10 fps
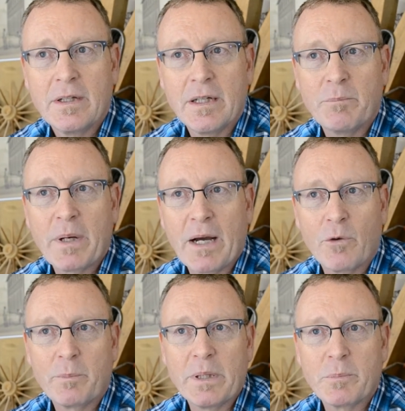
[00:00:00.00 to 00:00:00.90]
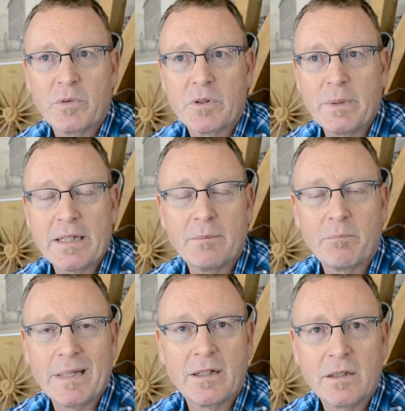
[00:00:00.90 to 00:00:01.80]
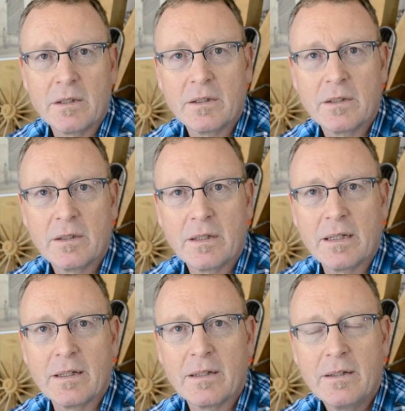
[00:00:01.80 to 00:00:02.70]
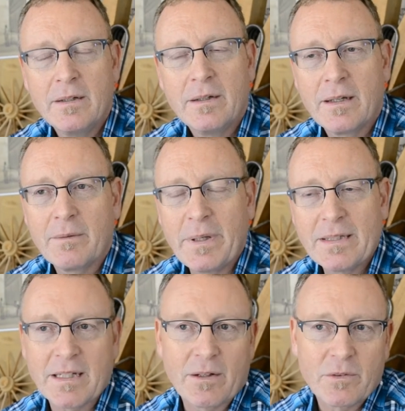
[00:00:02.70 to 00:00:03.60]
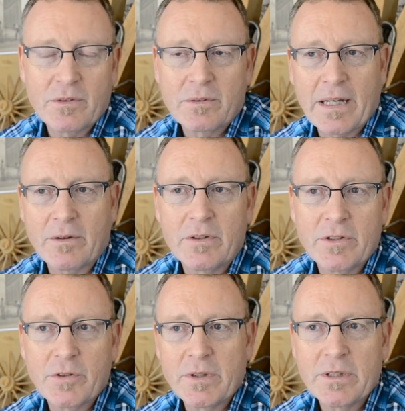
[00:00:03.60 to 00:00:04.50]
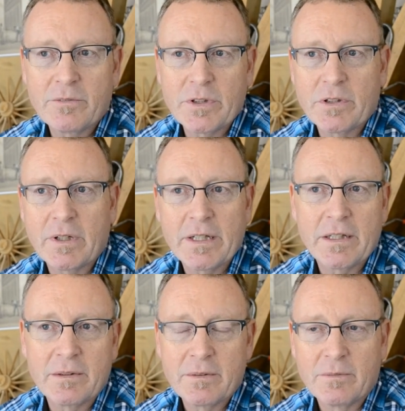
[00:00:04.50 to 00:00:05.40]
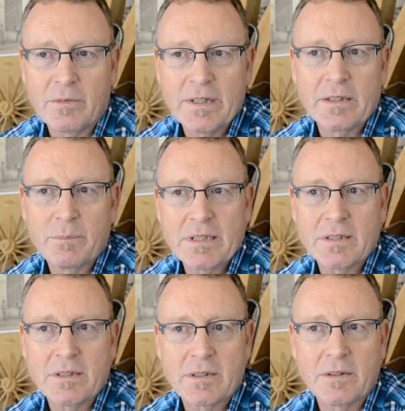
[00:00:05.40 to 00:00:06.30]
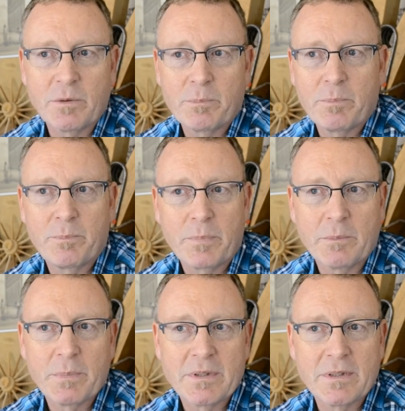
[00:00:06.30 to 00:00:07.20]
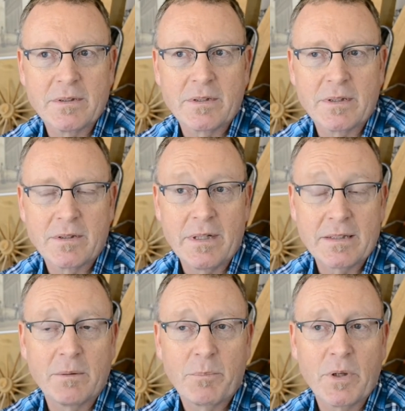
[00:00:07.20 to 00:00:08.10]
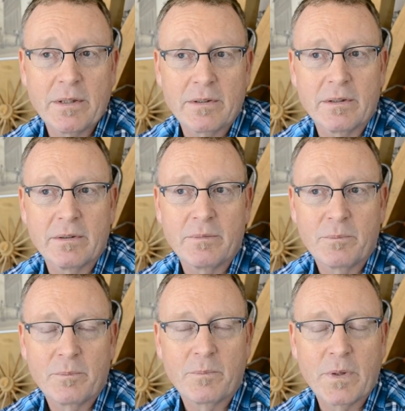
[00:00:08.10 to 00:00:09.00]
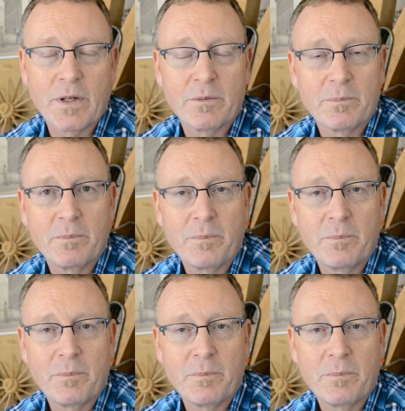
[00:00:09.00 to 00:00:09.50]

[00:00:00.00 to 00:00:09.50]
empower people to become better. And that, it may sound counterintuitive when you're running a retail business and your purpose is at, at some point to, you know,